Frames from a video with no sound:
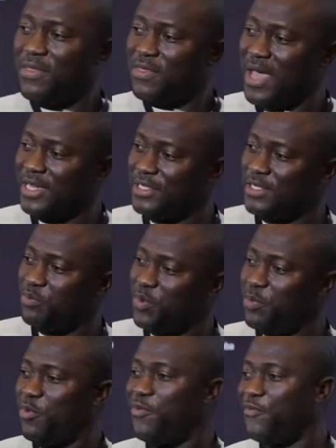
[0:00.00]
That the
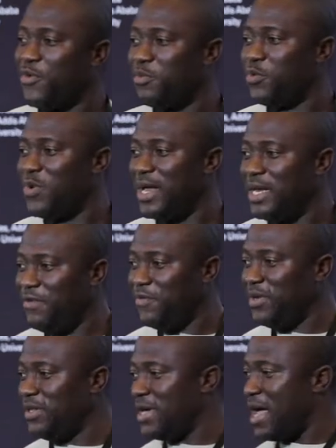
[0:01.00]
people for, who are
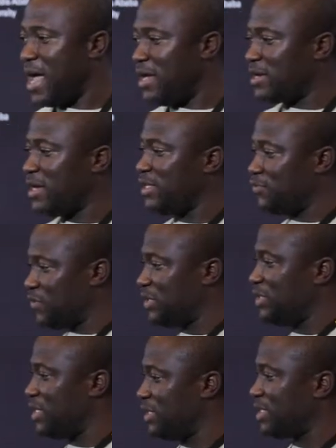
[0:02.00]
living in the high class
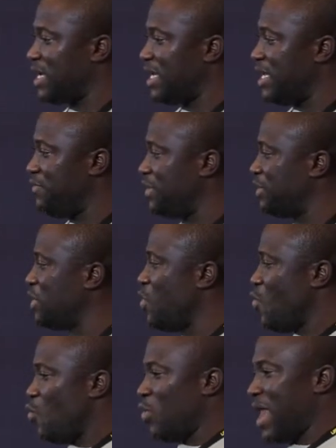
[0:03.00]
residential areas
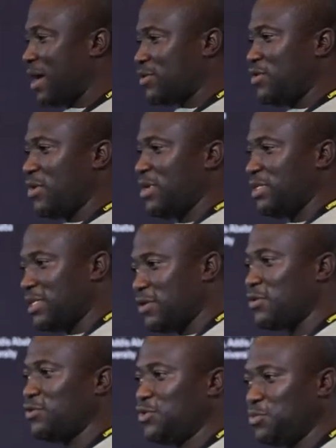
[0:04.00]
will acknowledge the
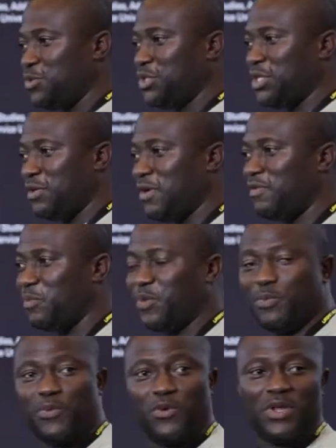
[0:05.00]
contribution of the
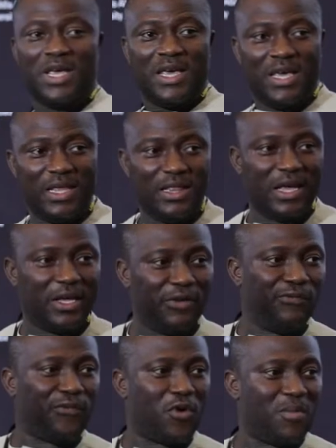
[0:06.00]
people in the
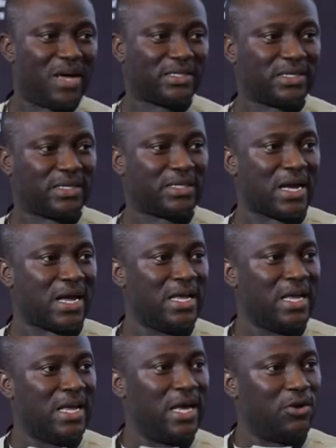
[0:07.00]
informal sector,
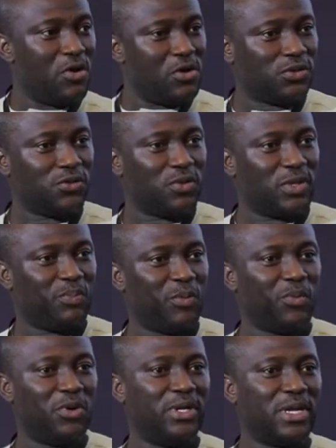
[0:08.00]
and also the
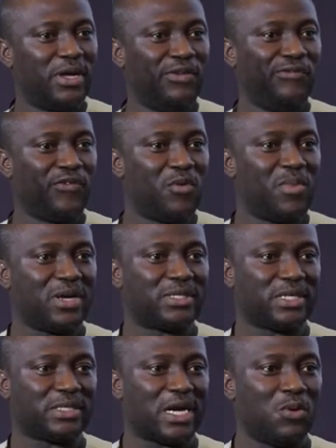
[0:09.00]
people in the informal
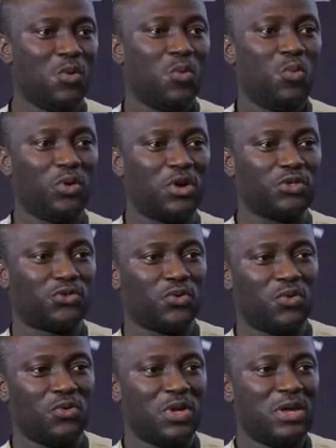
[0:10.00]
sector will also